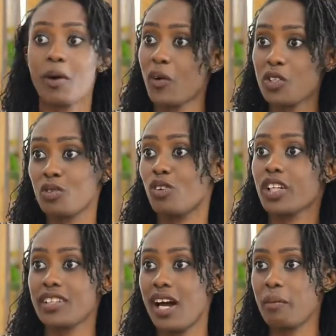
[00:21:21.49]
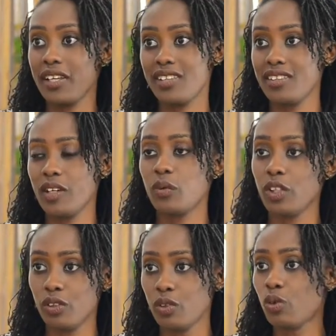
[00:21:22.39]
I want to lock it up, and
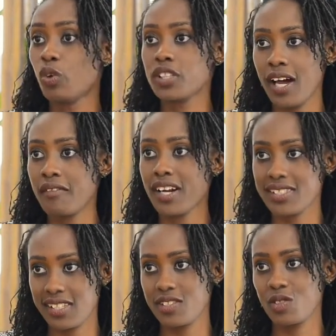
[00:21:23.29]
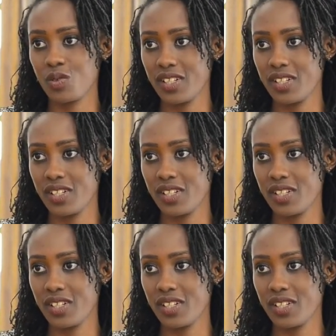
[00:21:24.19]
you won't have access to it.